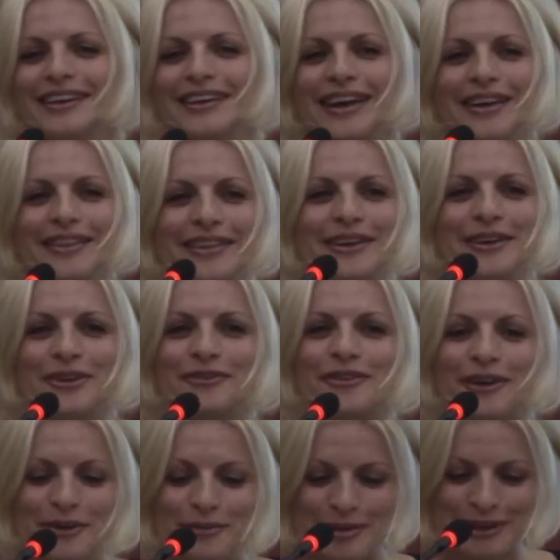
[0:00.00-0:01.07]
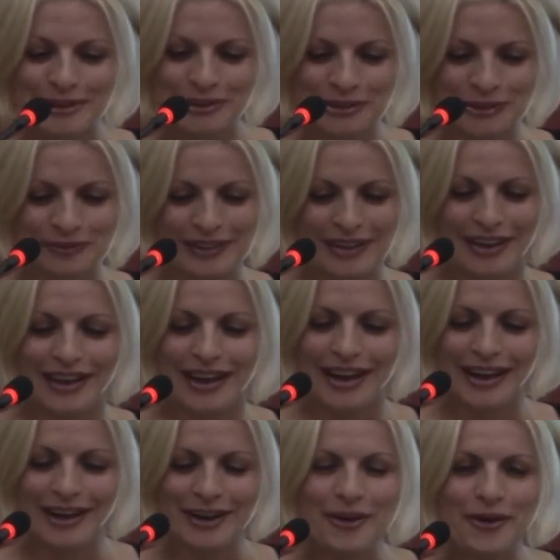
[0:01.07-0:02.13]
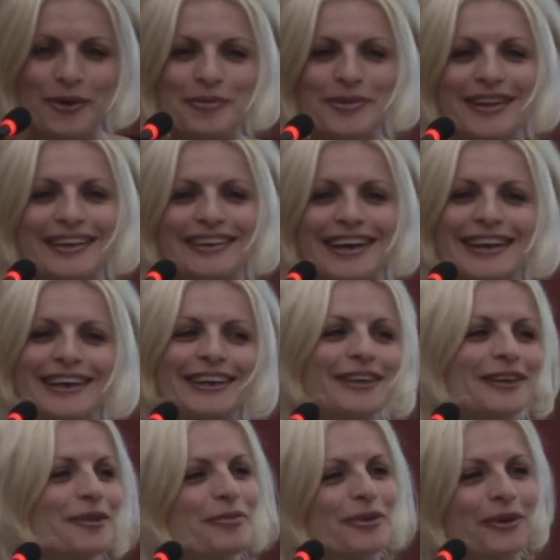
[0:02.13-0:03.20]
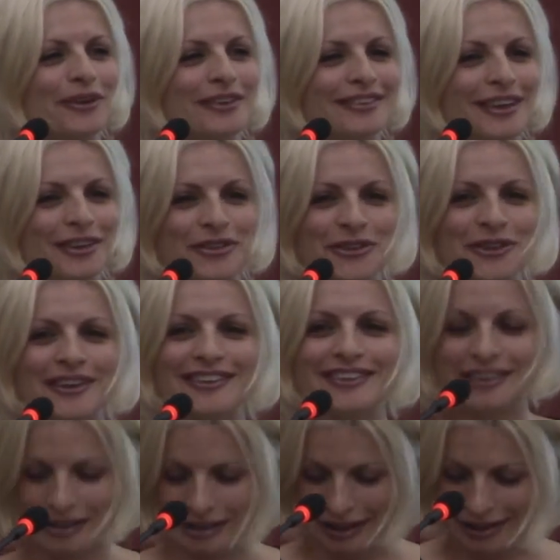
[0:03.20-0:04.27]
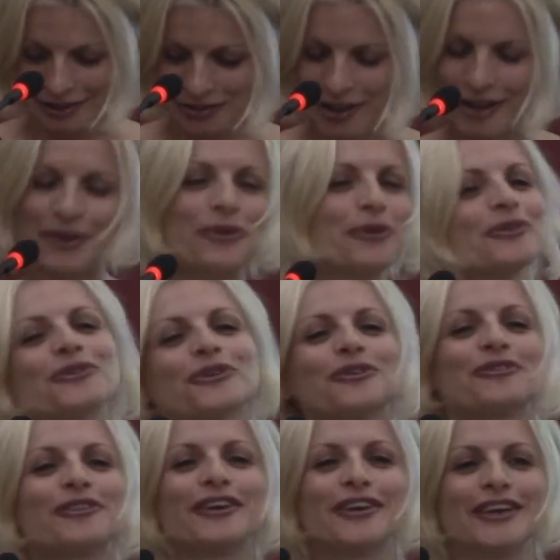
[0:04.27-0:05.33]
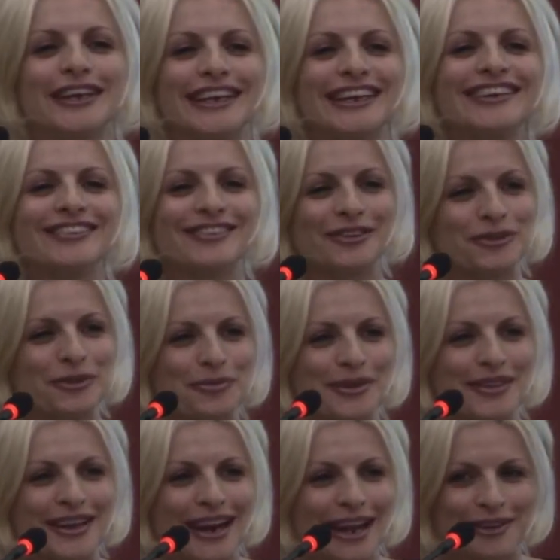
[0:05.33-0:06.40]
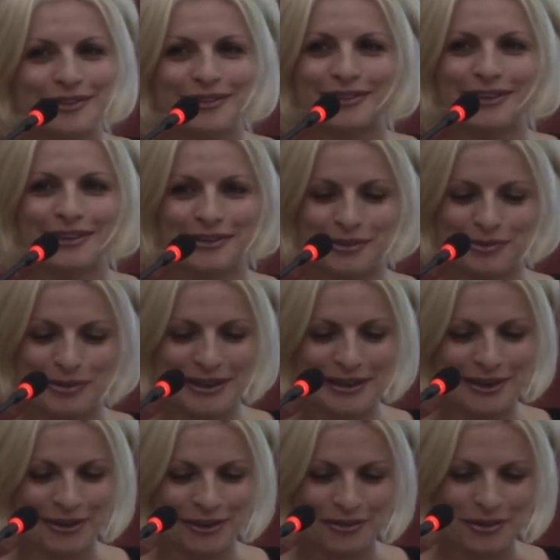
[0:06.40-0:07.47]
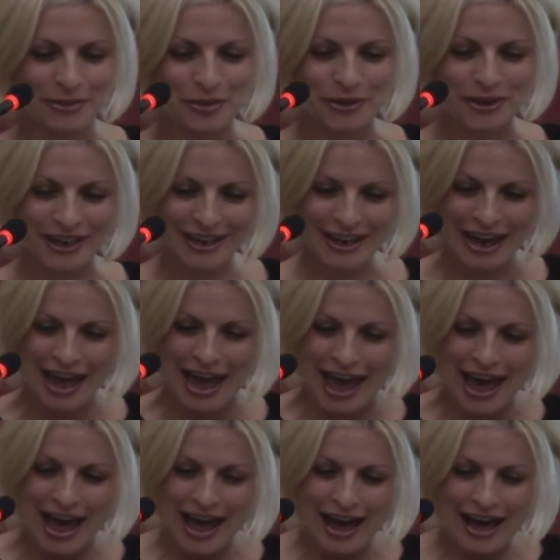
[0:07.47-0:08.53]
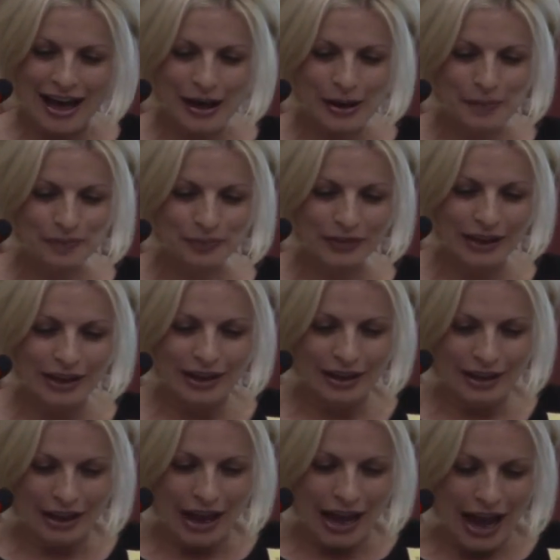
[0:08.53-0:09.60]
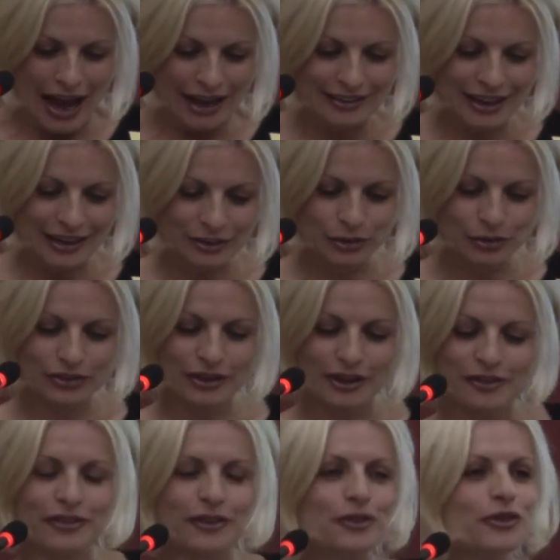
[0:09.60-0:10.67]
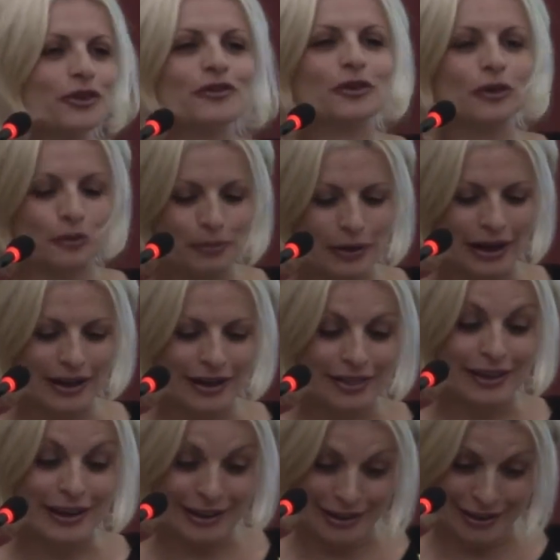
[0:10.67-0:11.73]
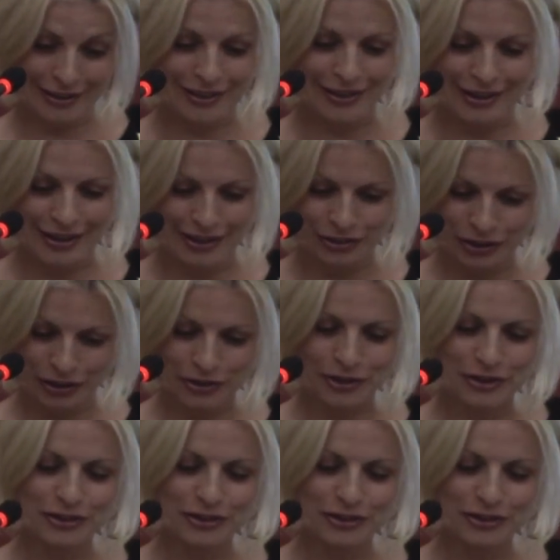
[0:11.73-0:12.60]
Okay, thank you very much. I hope that I can keep your attention until lunch. I know it's not very easy to be the last speaker of the morning. I'd like to start, first of all, by thanking the Gender